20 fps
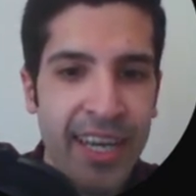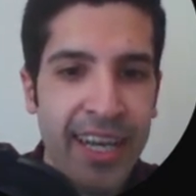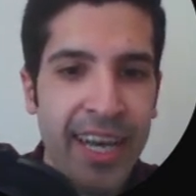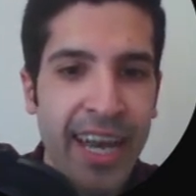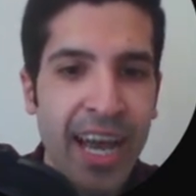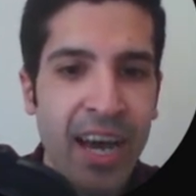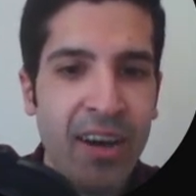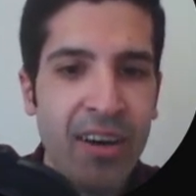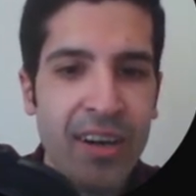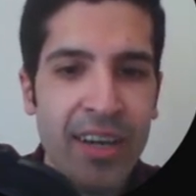
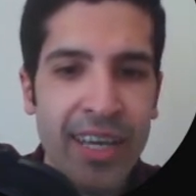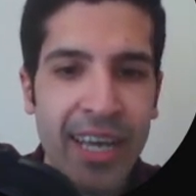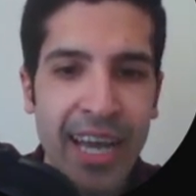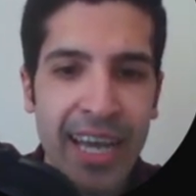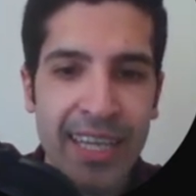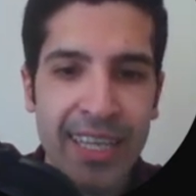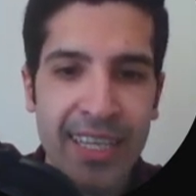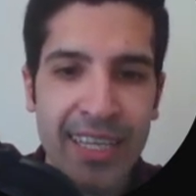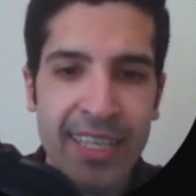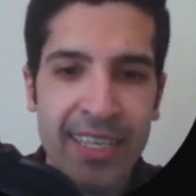Now I
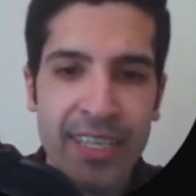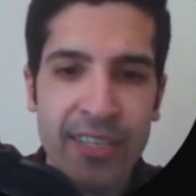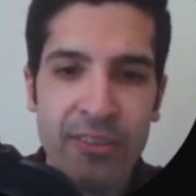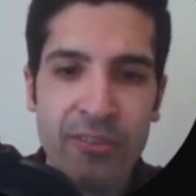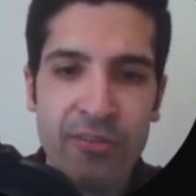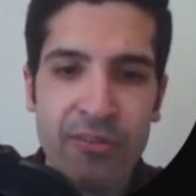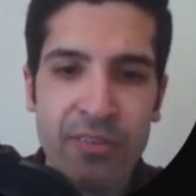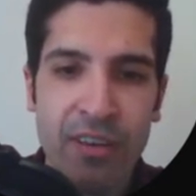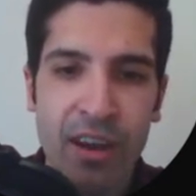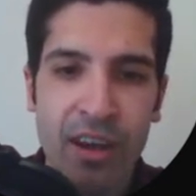add a
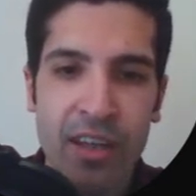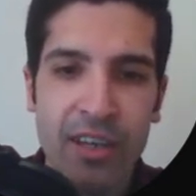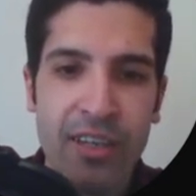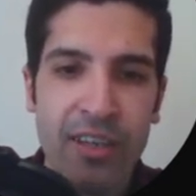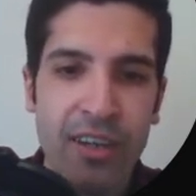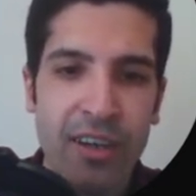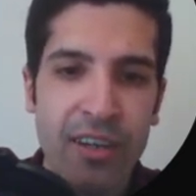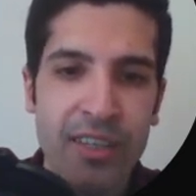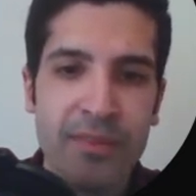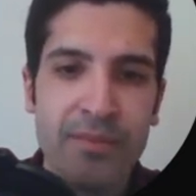new file
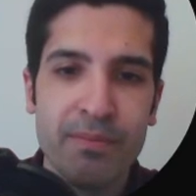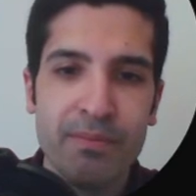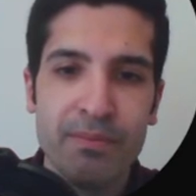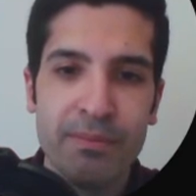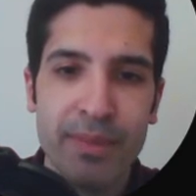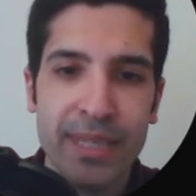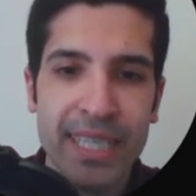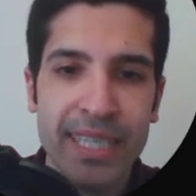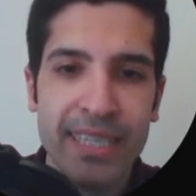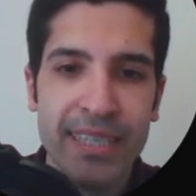called
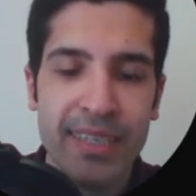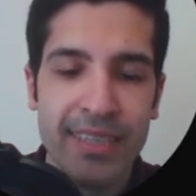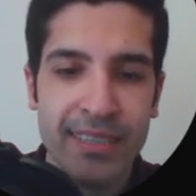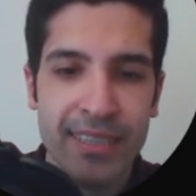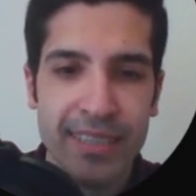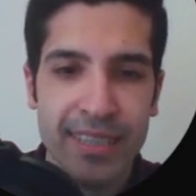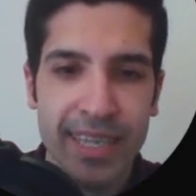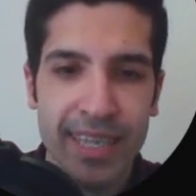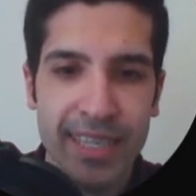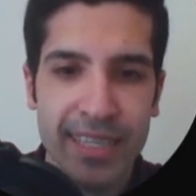
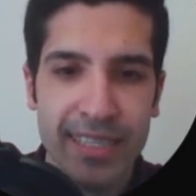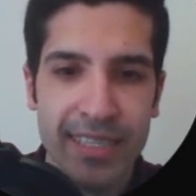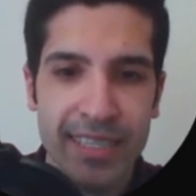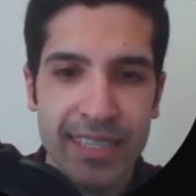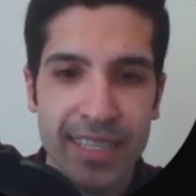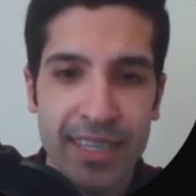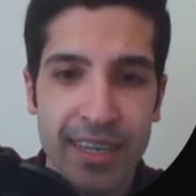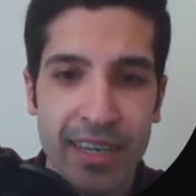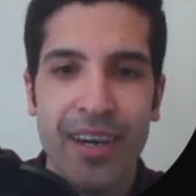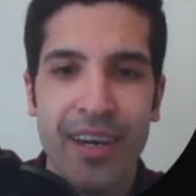
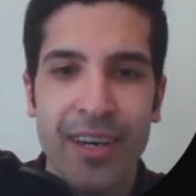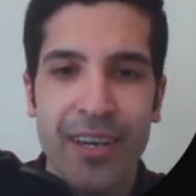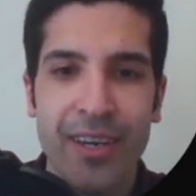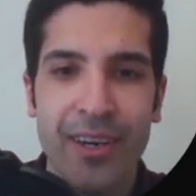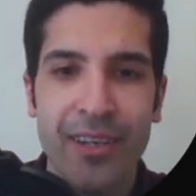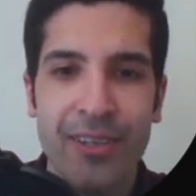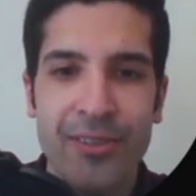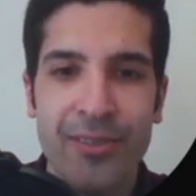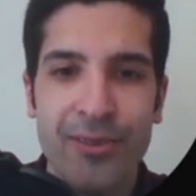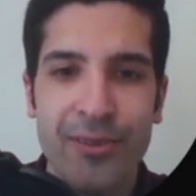b.txt. I
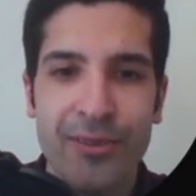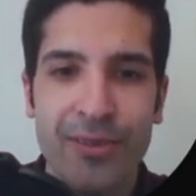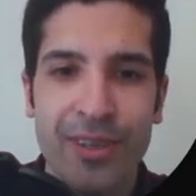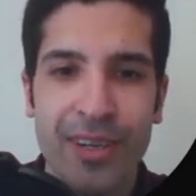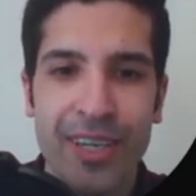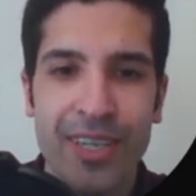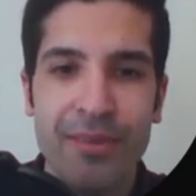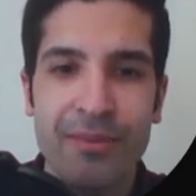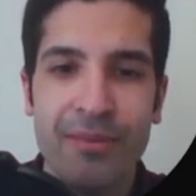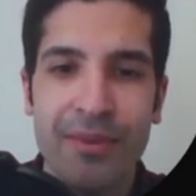also
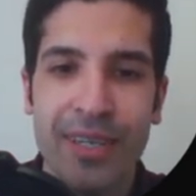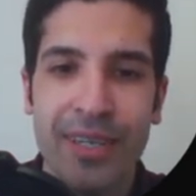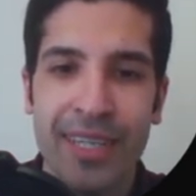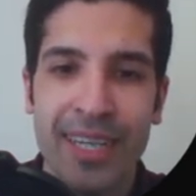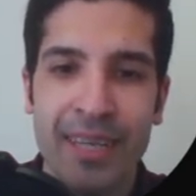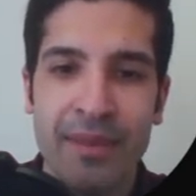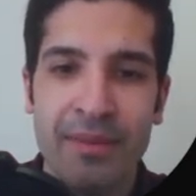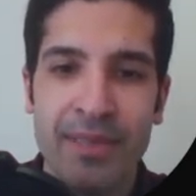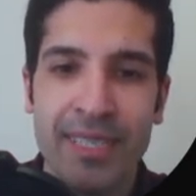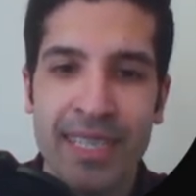write my
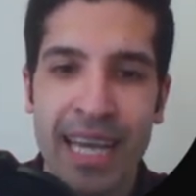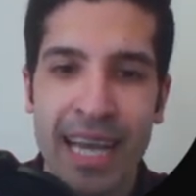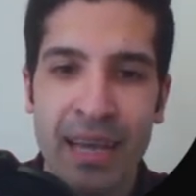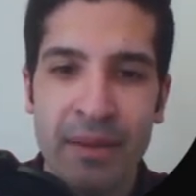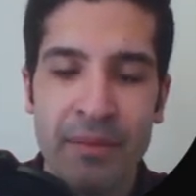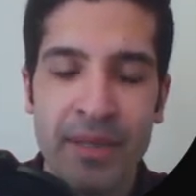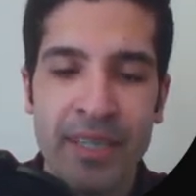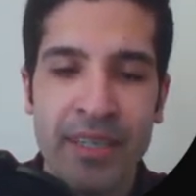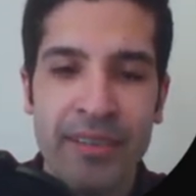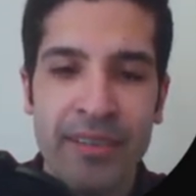name is
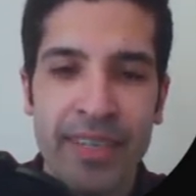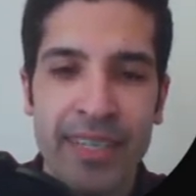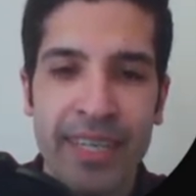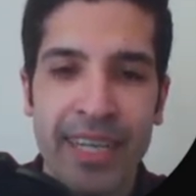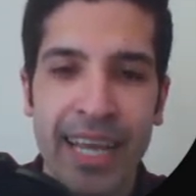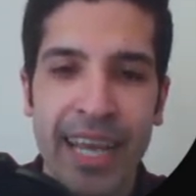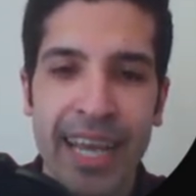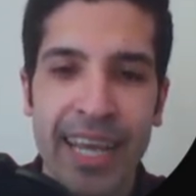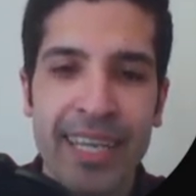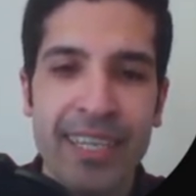AMIR
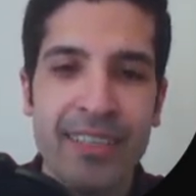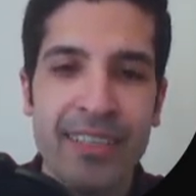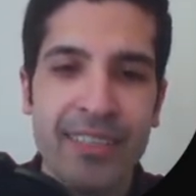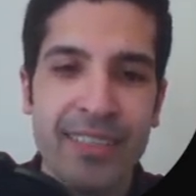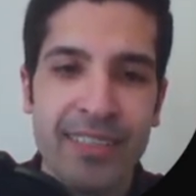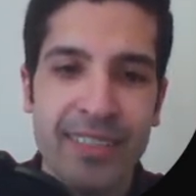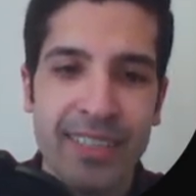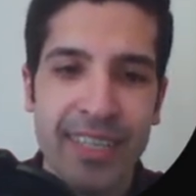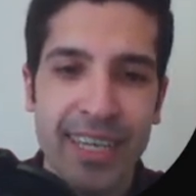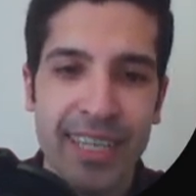in
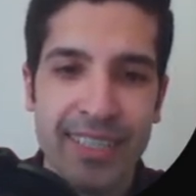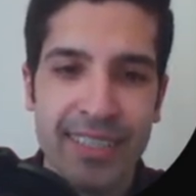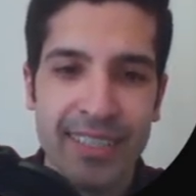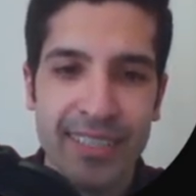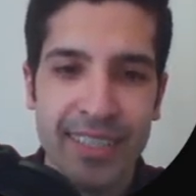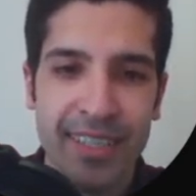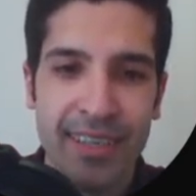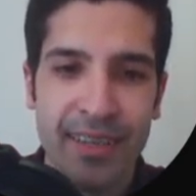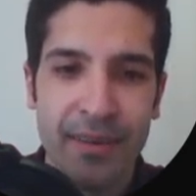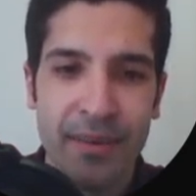
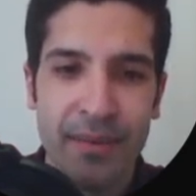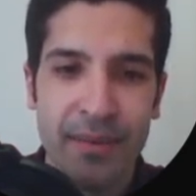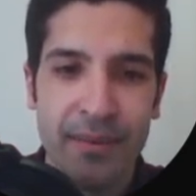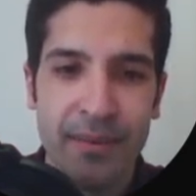a.txt.